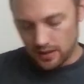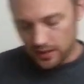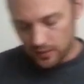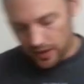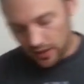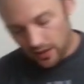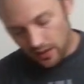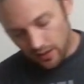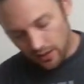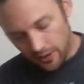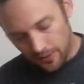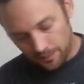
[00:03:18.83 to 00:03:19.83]
Anyway,
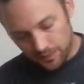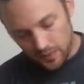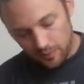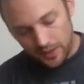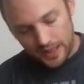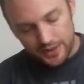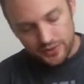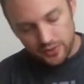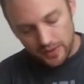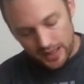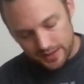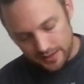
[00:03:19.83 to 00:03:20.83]
but it's
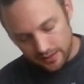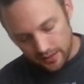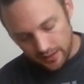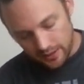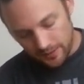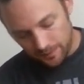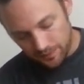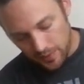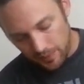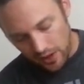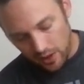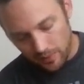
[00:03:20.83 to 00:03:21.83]
great.
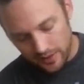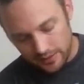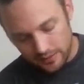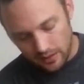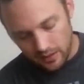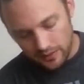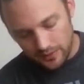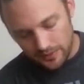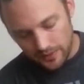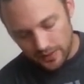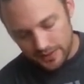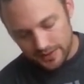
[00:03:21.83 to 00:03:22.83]
The power button on the
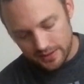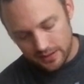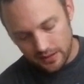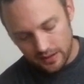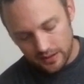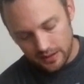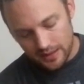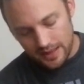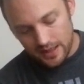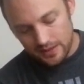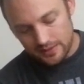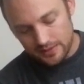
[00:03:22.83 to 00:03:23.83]
front
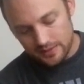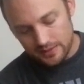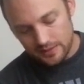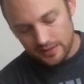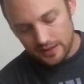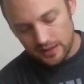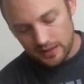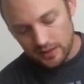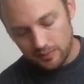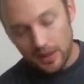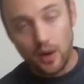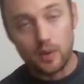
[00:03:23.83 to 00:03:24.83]
is
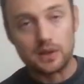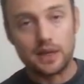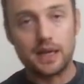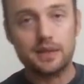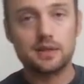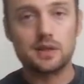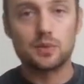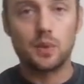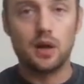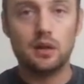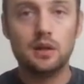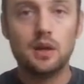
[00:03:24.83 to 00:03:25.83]
the power light as
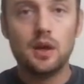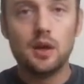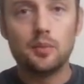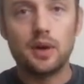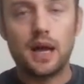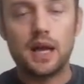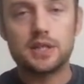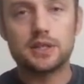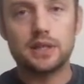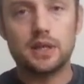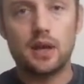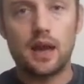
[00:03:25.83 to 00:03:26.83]
well, but I
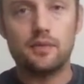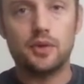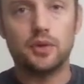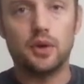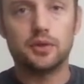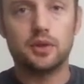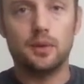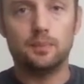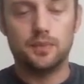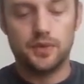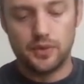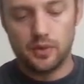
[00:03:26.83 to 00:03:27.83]
actually have this hooked
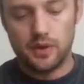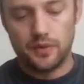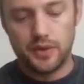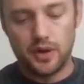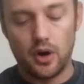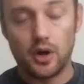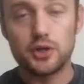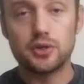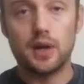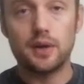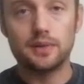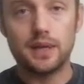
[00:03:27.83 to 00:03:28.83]
up so that the hard
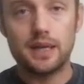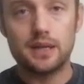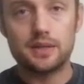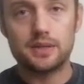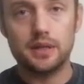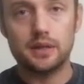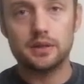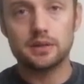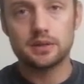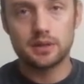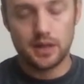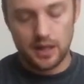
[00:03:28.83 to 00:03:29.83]
drive light is here,
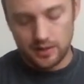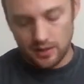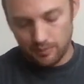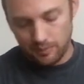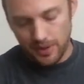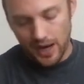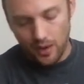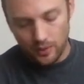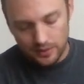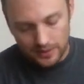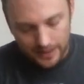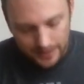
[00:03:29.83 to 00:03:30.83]
and the
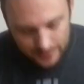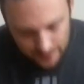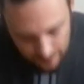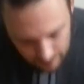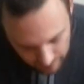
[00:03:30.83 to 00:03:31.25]
power light